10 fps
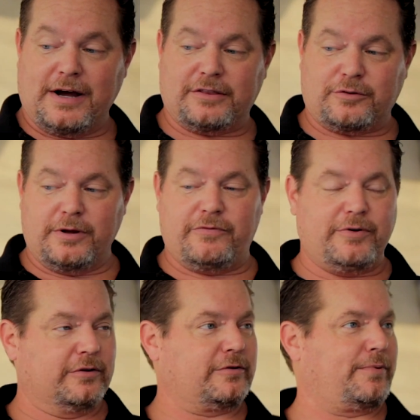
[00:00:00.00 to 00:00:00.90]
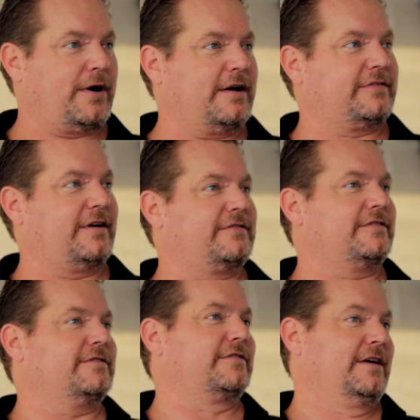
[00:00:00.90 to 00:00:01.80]
got 3 filter
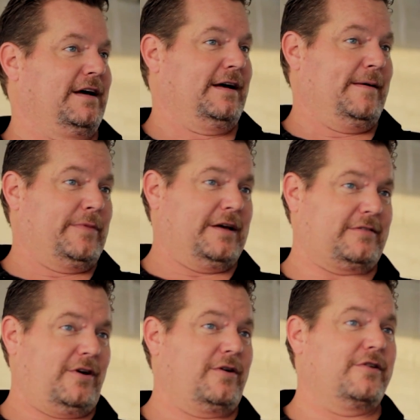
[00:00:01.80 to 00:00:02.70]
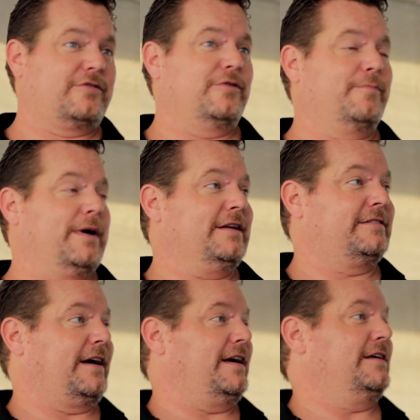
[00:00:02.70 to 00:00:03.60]
processes. As long as you
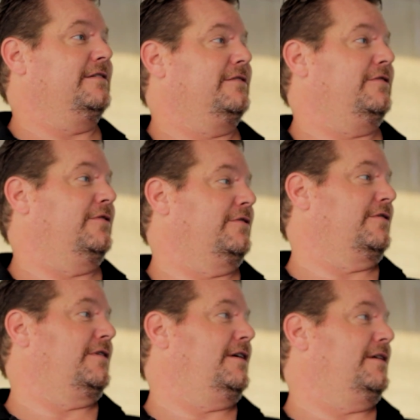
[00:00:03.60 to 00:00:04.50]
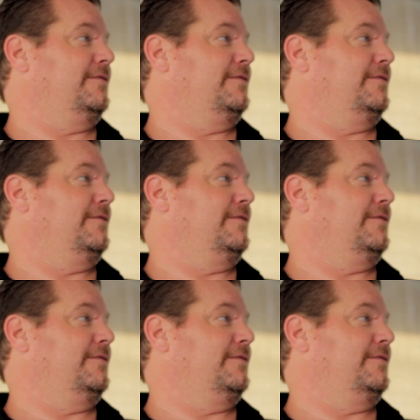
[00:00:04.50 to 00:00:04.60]
maintain your